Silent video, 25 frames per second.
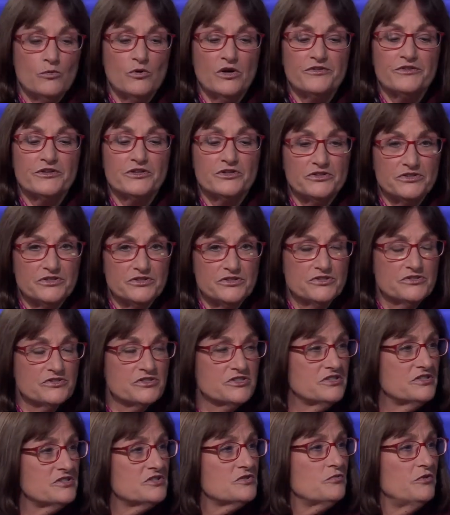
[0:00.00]
Well, the good
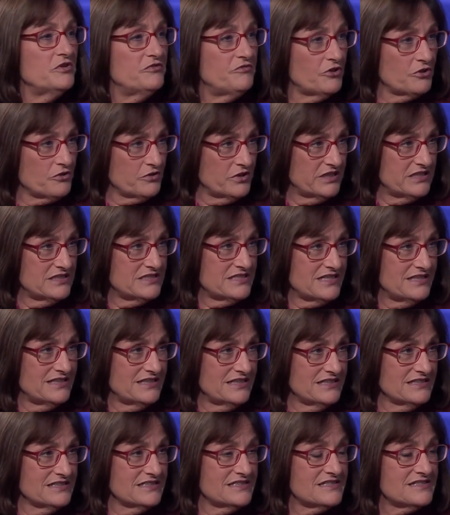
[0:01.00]
news is we've already
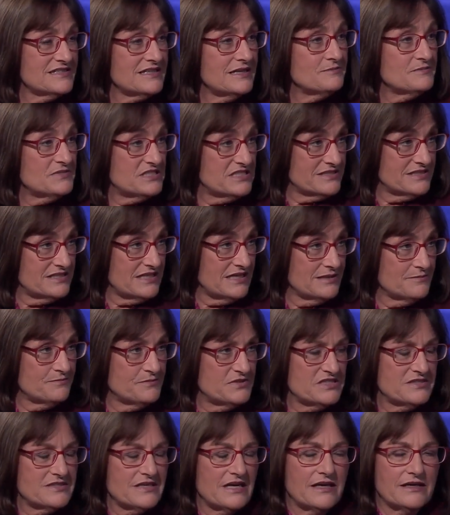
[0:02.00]
taken some
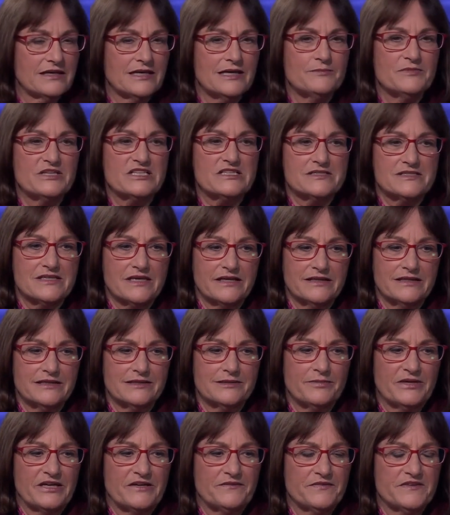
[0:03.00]
steps, and I'm
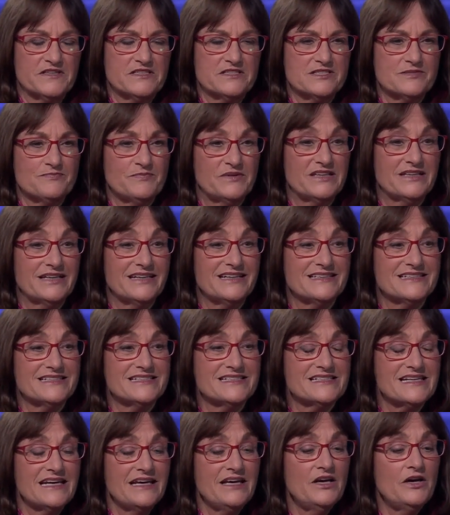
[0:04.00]
excited about this
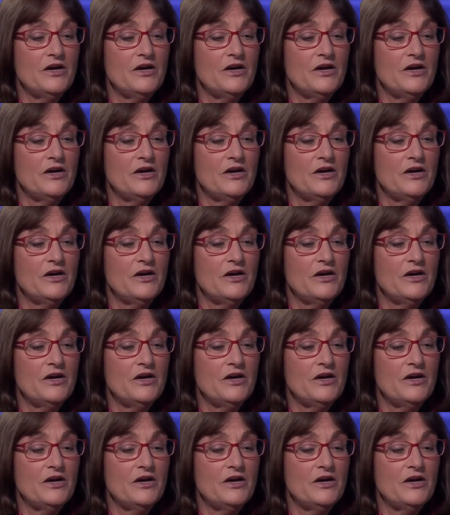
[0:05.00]
because